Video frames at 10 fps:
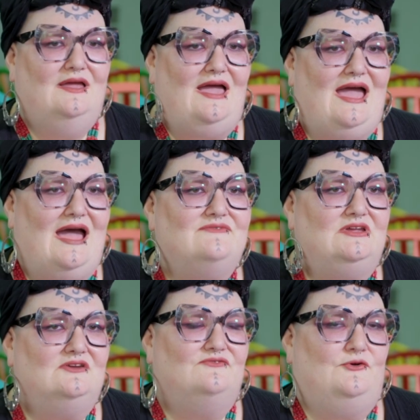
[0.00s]
Having
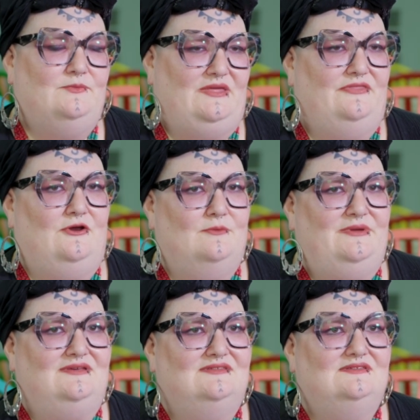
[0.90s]
an affirming
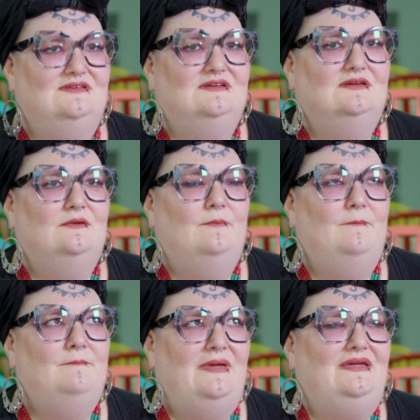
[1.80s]
therapist
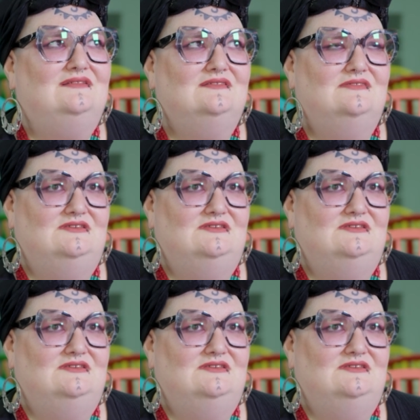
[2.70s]
makes the